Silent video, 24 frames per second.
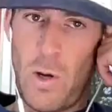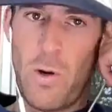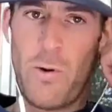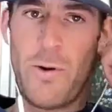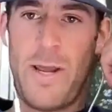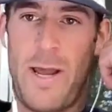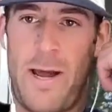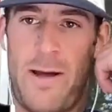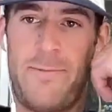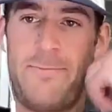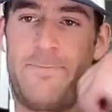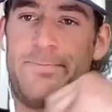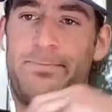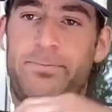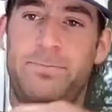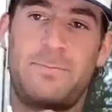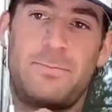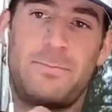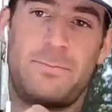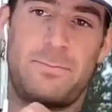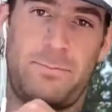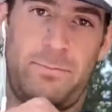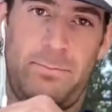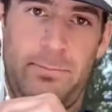Oh yeah.
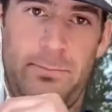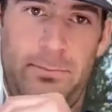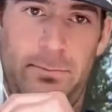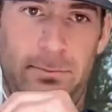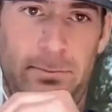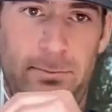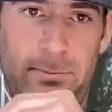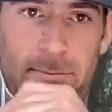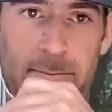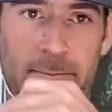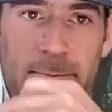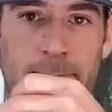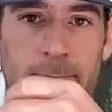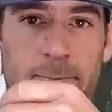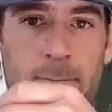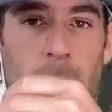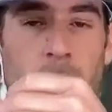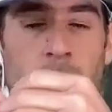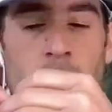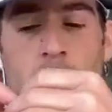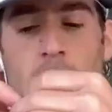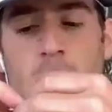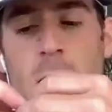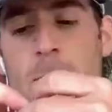
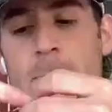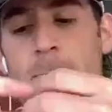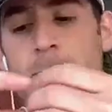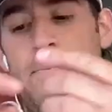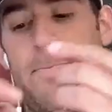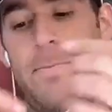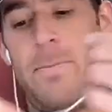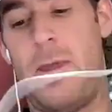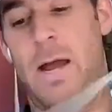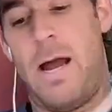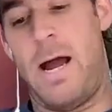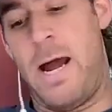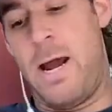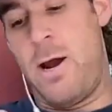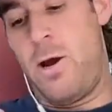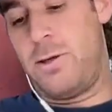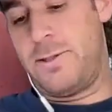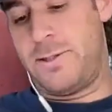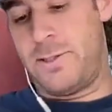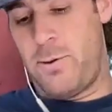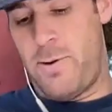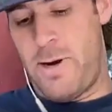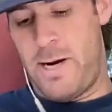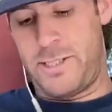I
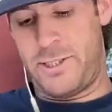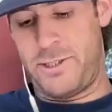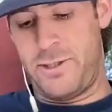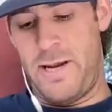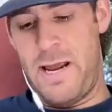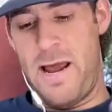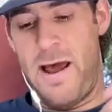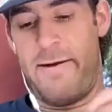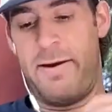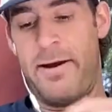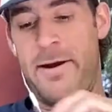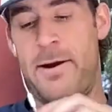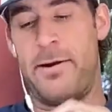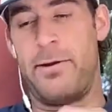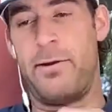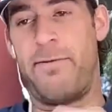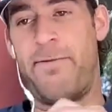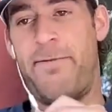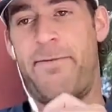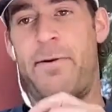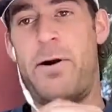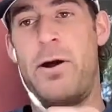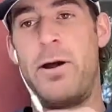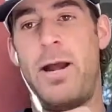also actually had another
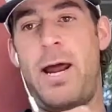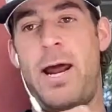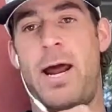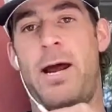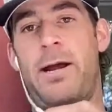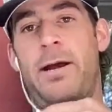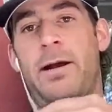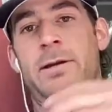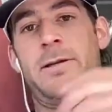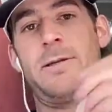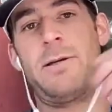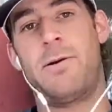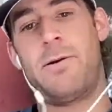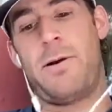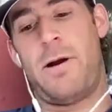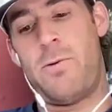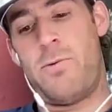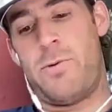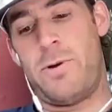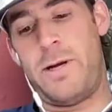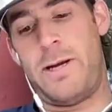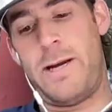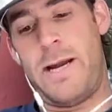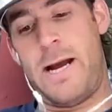fun anecdote I
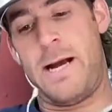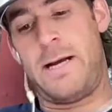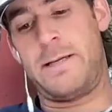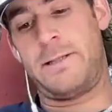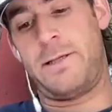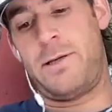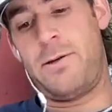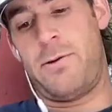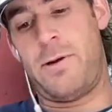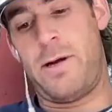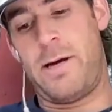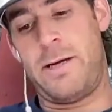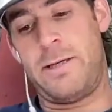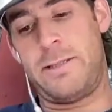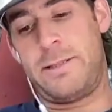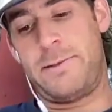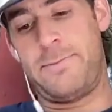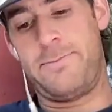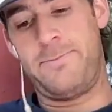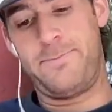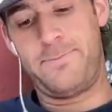wanted to ask you guys.